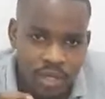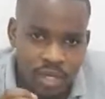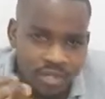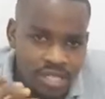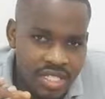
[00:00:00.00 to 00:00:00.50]

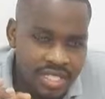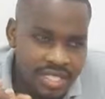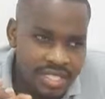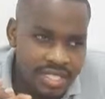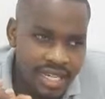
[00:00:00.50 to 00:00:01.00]
When you sit
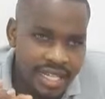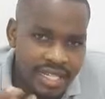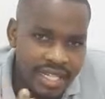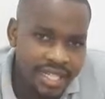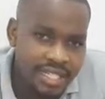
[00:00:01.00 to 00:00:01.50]
under
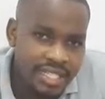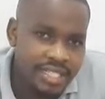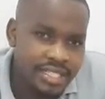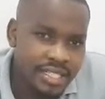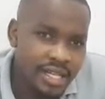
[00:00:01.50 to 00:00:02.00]
sun, it